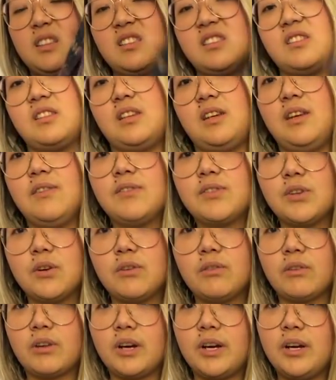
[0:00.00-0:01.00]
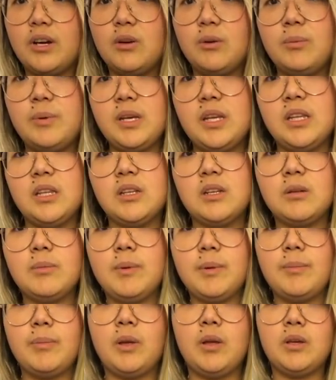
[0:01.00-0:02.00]
sleeves over it. It'll be a little
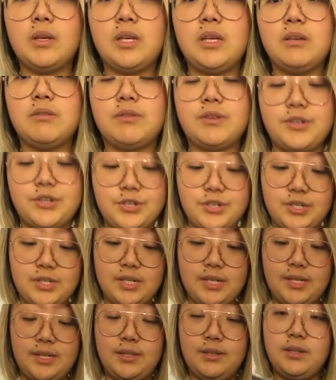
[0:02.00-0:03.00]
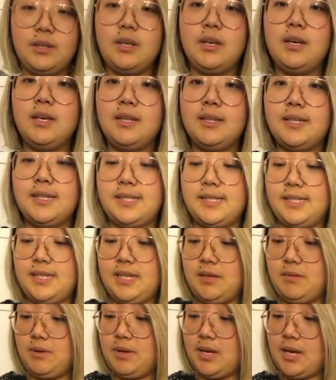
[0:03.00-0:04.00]
bit bulky just at the
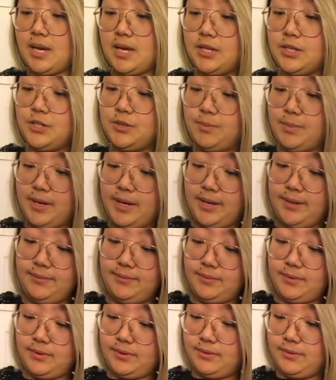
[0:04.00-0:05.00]
seaming edge, but